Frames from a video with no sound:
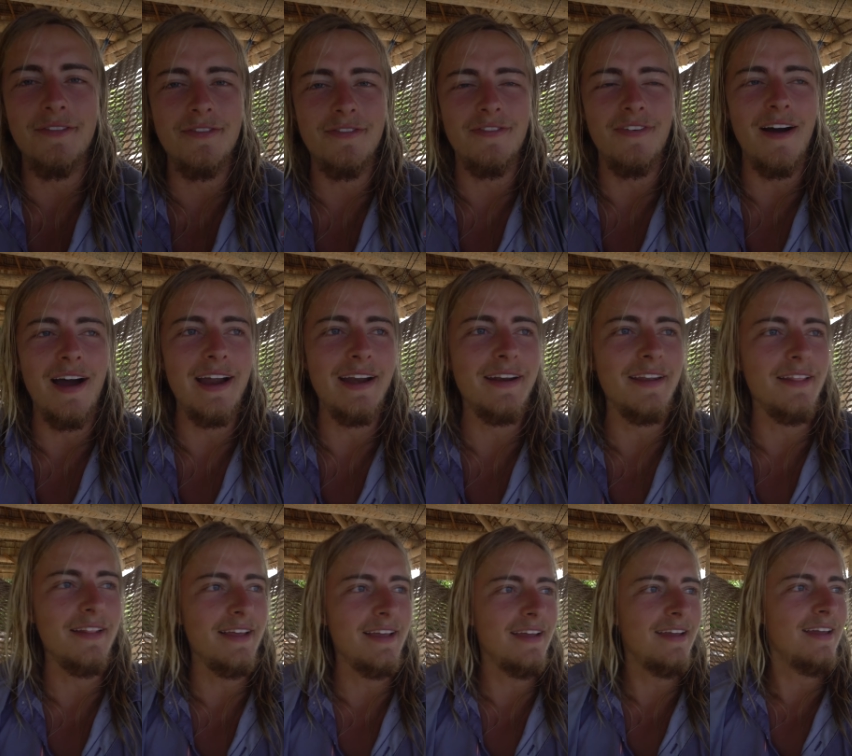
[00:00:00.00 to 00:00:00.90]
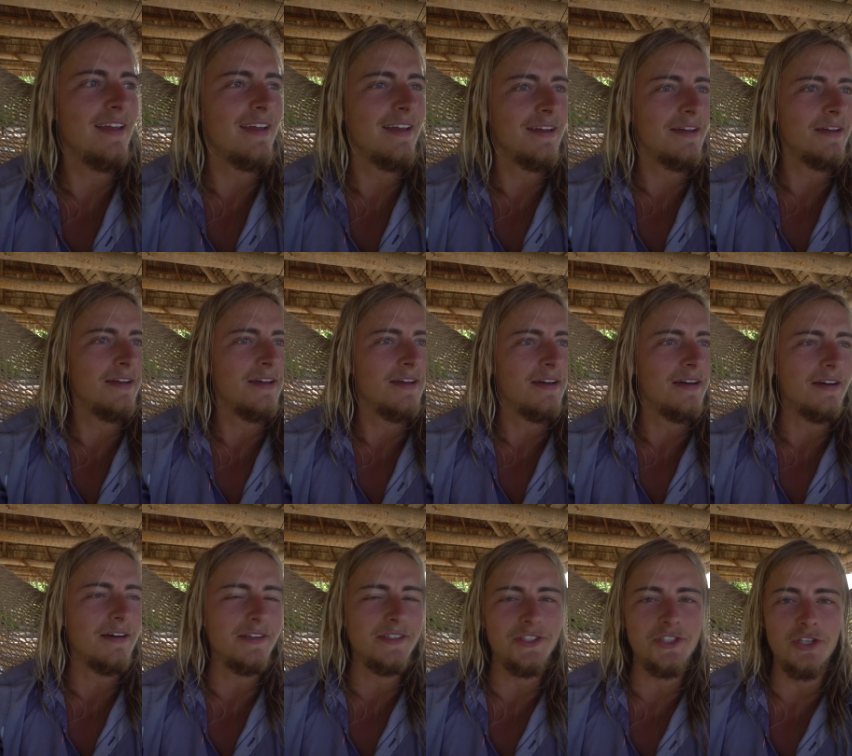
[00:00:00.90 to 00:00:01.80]
have finally
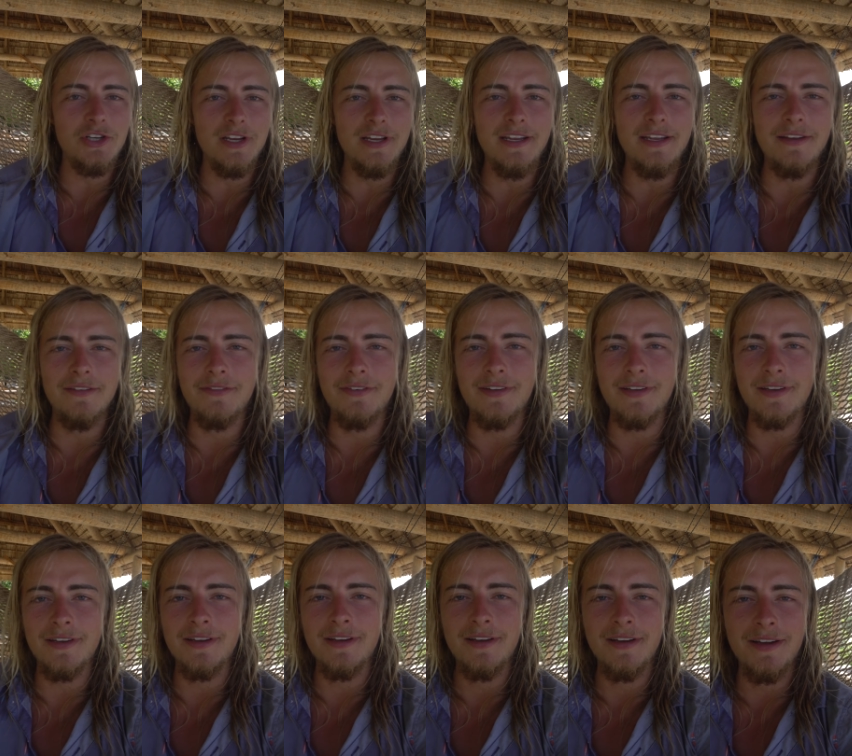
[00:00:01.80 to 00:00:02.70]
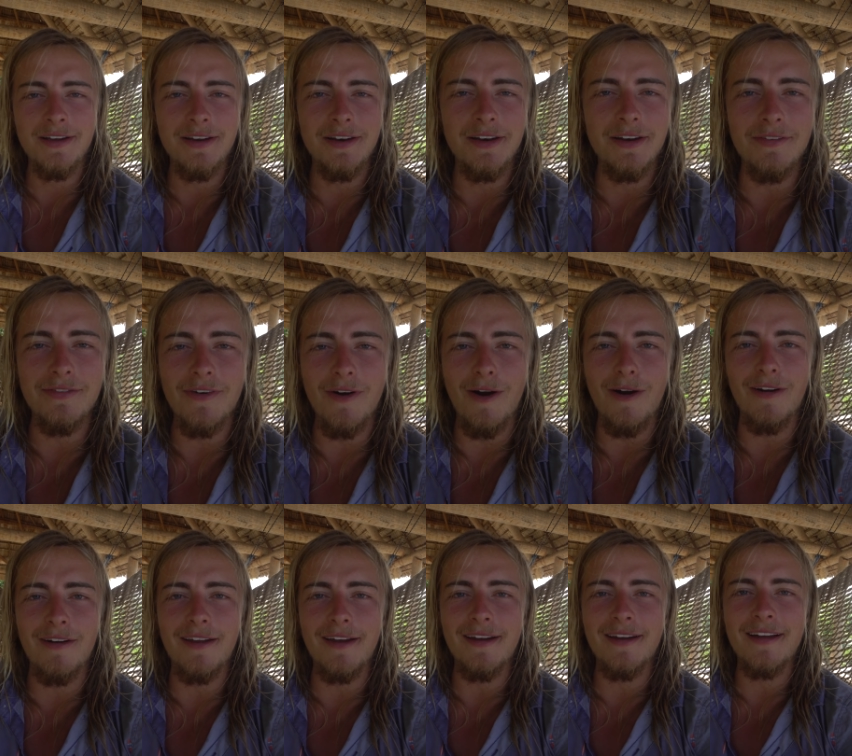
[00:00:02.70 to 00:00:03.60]
achieved
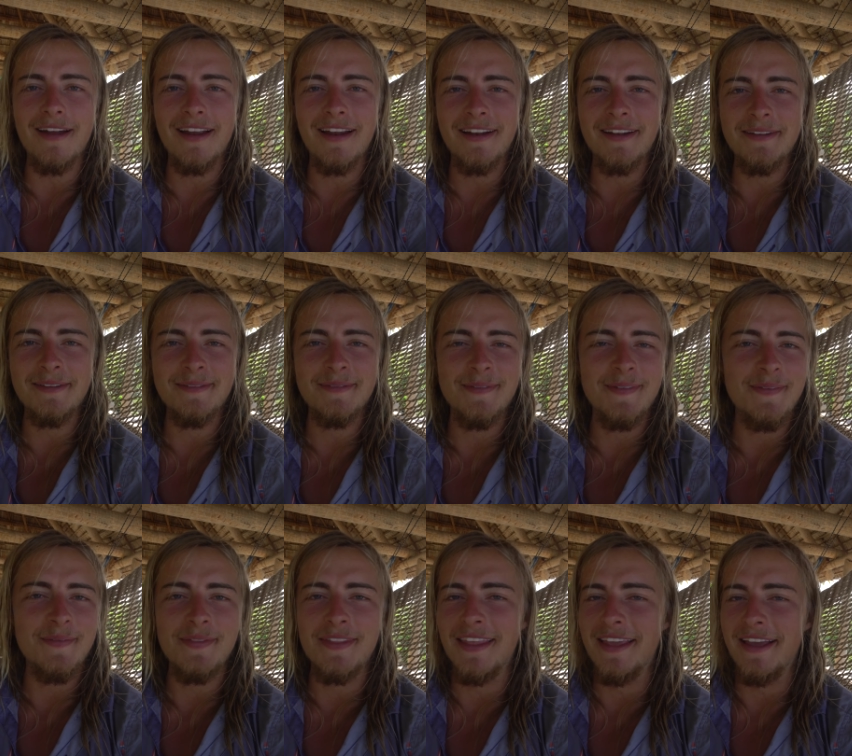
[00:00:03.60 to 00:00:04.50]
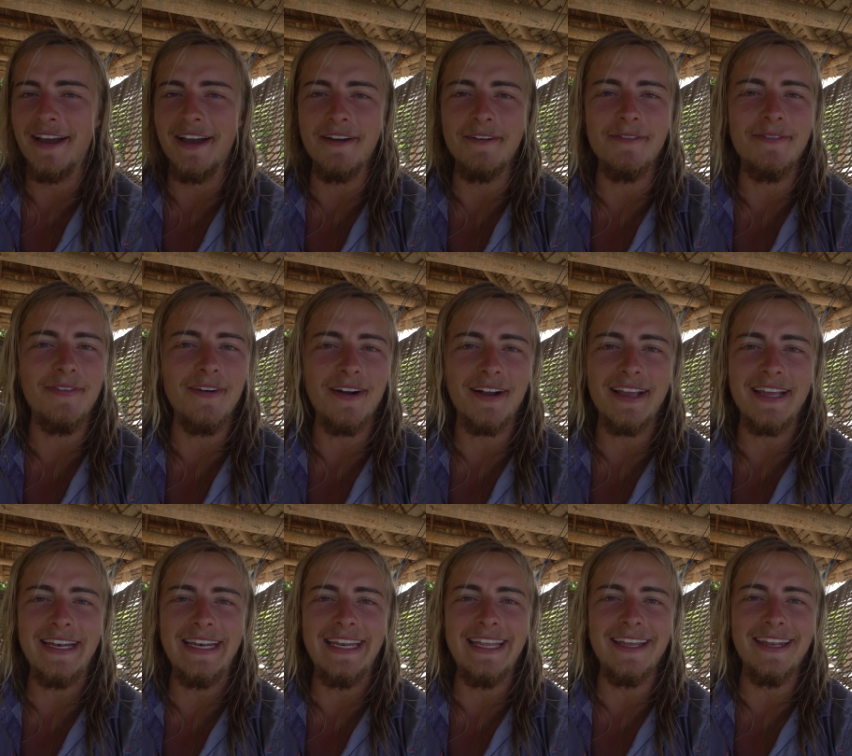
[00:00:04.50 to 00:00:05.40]
Nirvana.
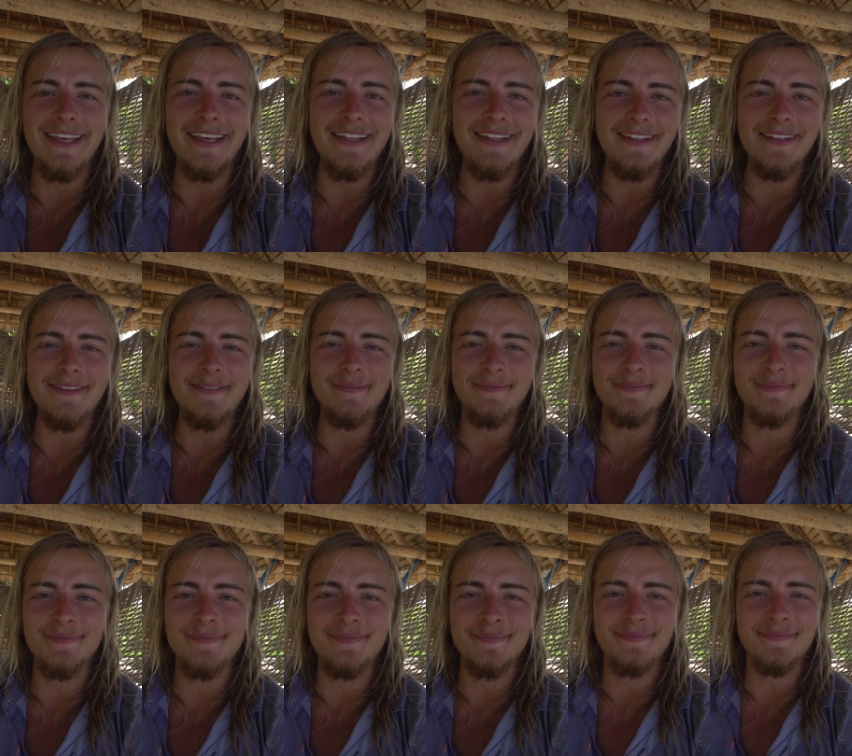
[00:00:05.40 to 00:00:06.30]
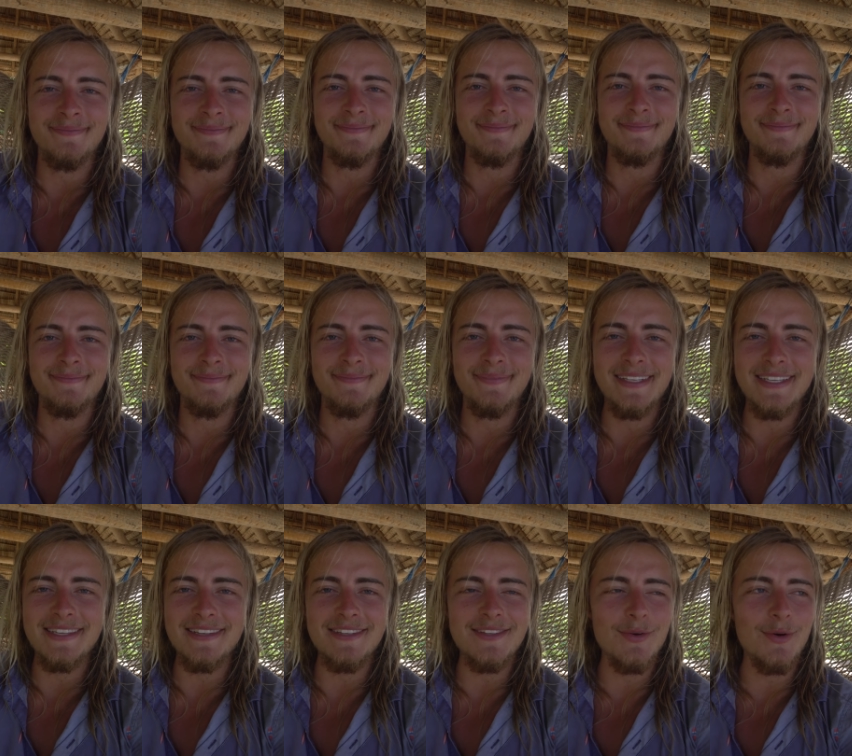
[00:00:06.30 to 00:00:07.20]
Fucking did it.
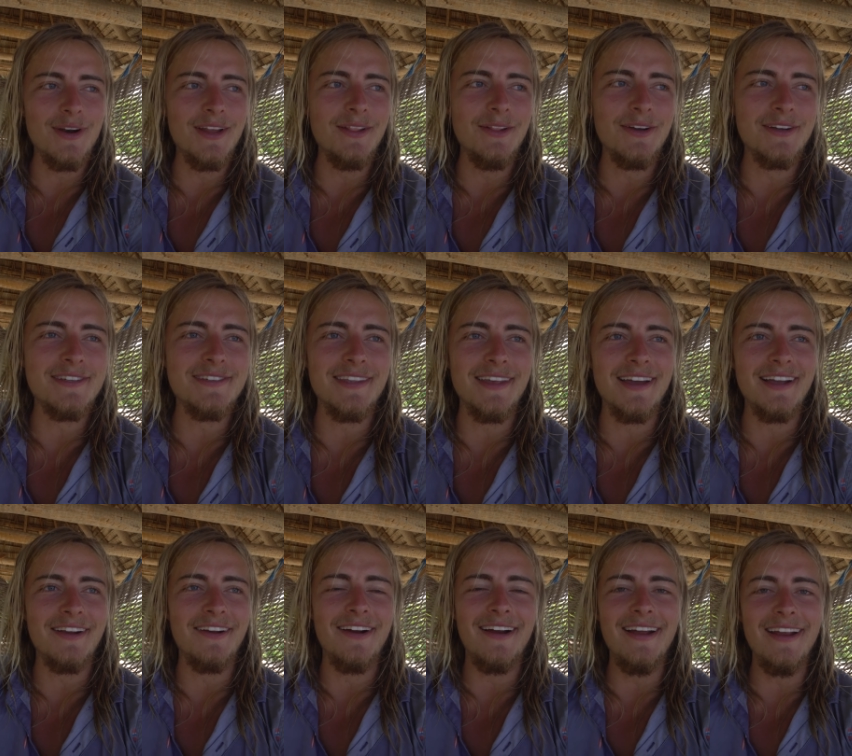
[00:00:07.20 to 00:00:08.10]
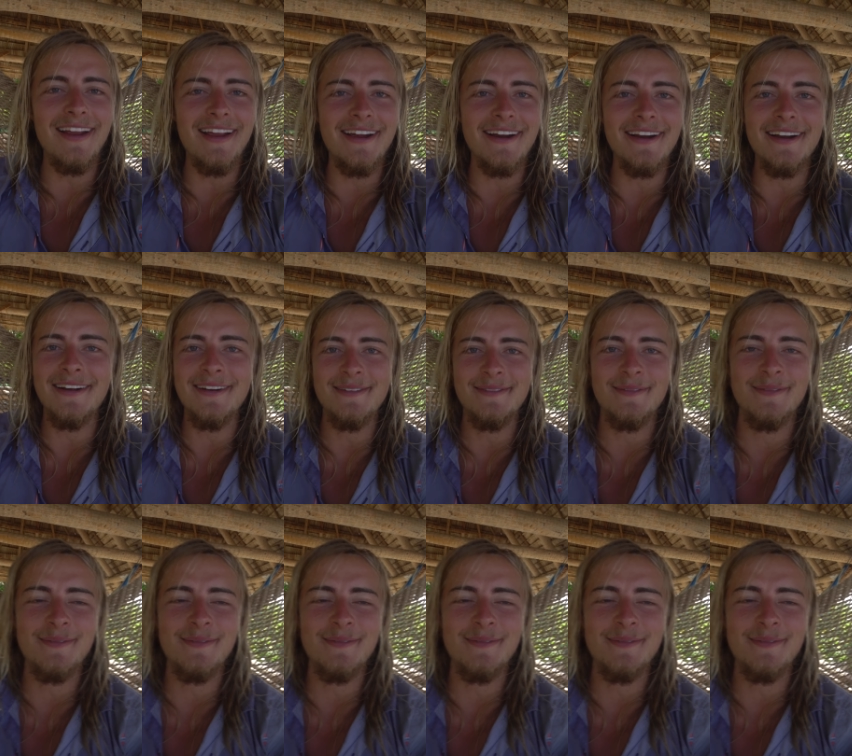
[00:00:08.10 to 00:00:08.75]
This is what it looks like right here.